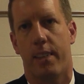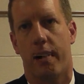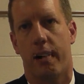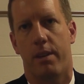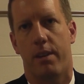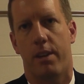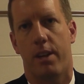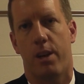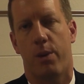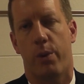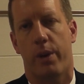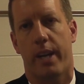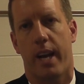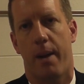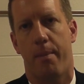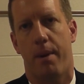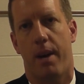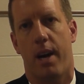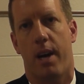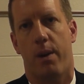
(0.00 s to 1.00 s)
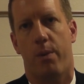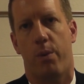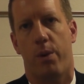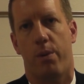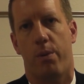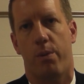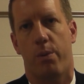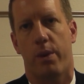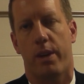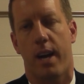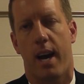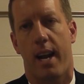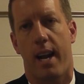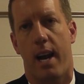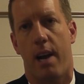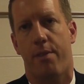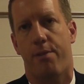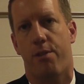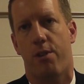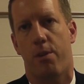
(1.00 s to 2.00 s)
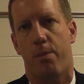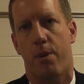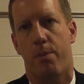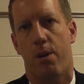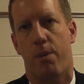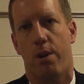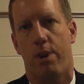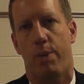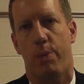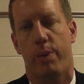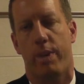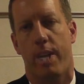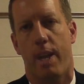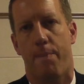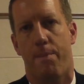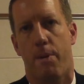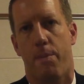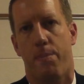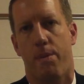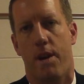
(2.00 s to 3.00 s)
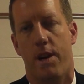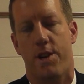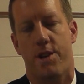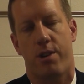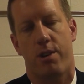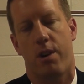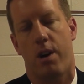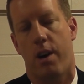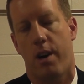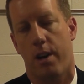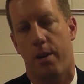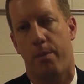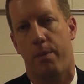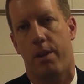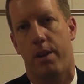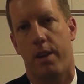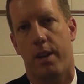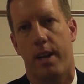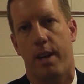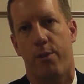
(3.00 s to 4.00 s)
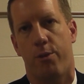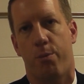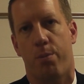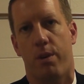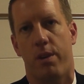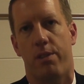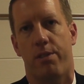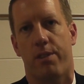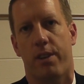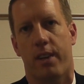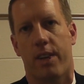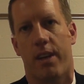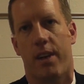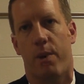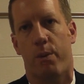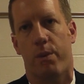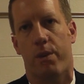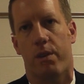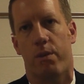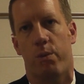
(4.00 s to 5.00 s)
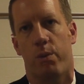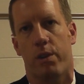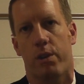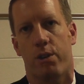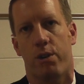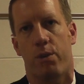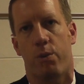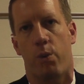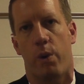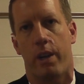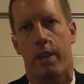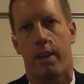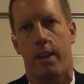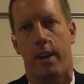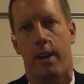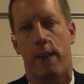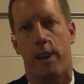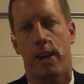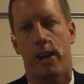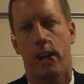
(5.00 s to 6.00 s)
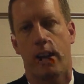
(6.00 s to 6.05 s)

But, you know, we came out and we got after them early. We kept our pressure on them, and I was pleased to get out with a good win tonight.